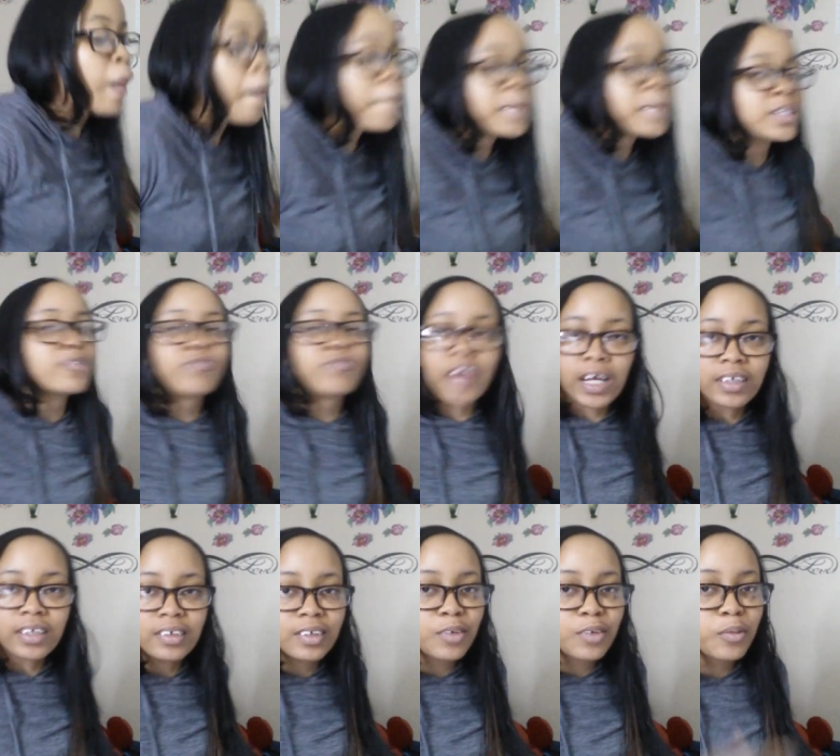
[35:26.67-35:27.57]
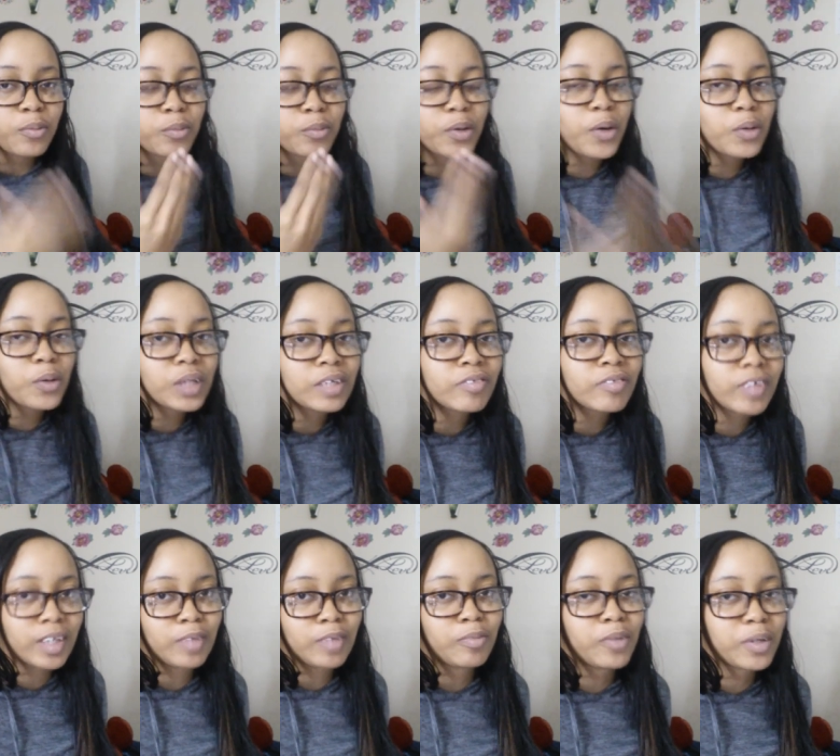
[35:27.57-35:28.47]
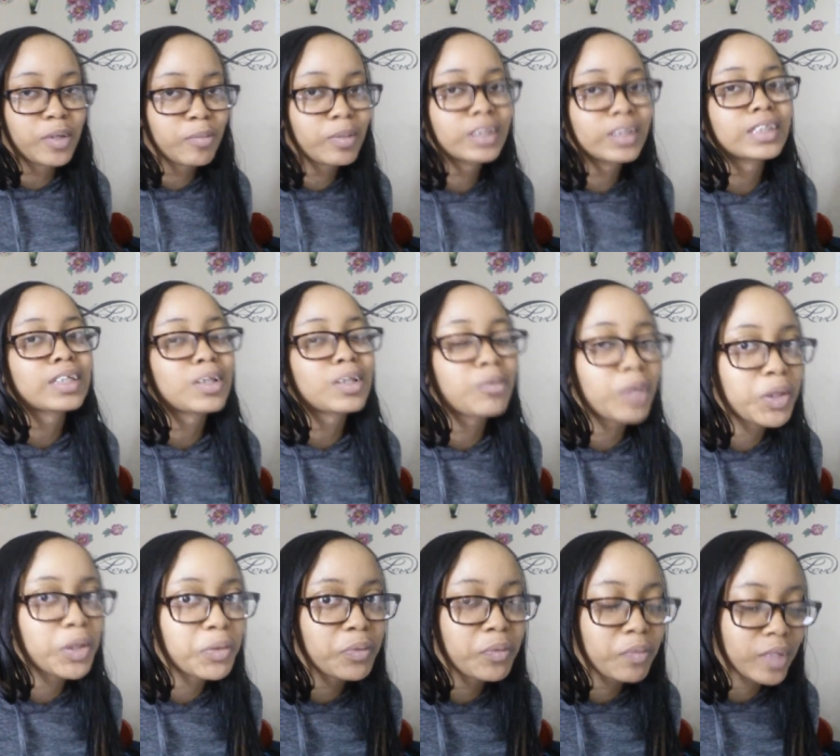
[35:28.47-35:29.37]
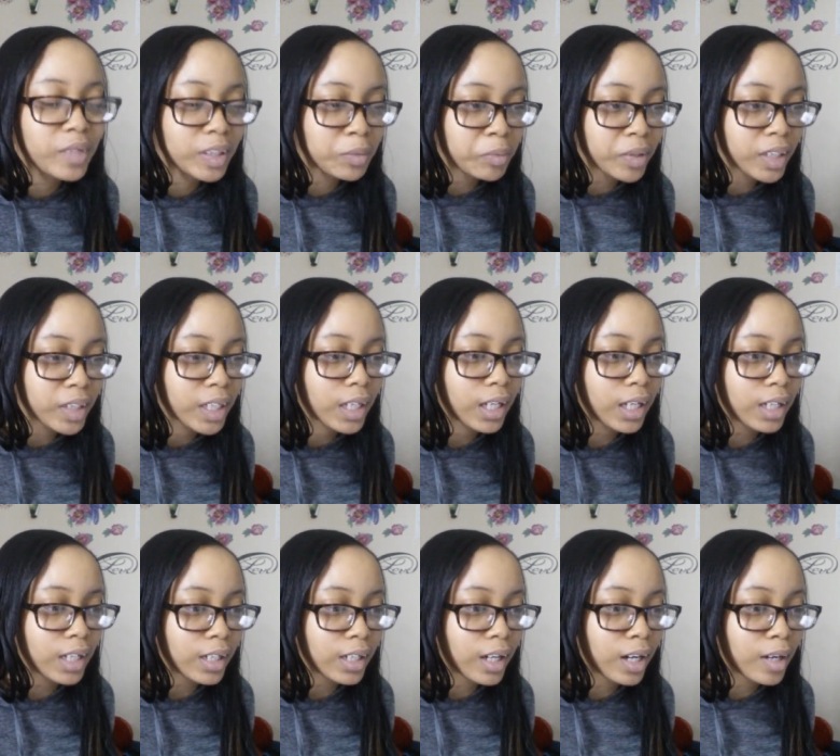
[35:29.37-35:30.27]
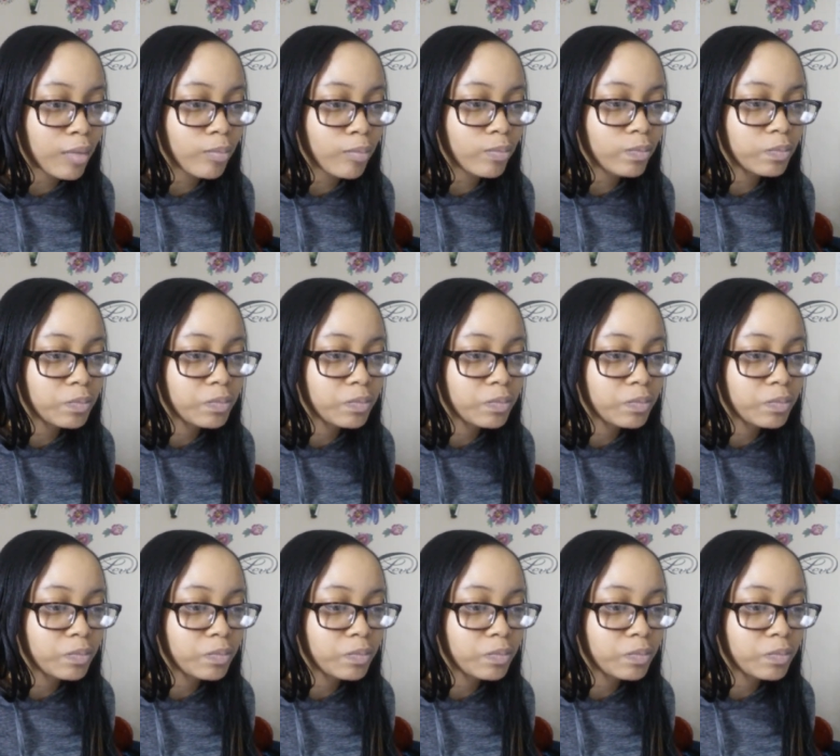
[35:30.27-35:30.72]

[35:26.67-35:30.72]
But the fact that were, we're only 51% of the way through this book and um